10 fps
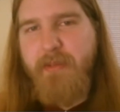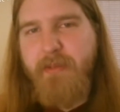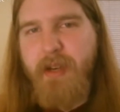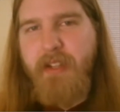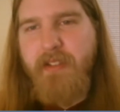
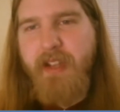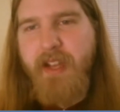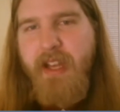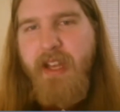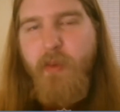but
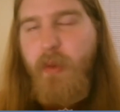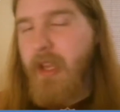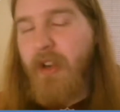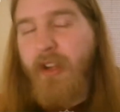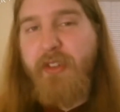we can
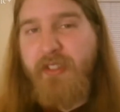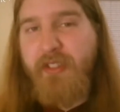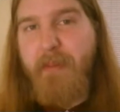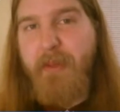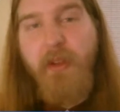also
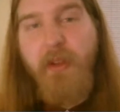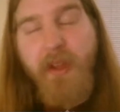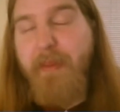scalp those. I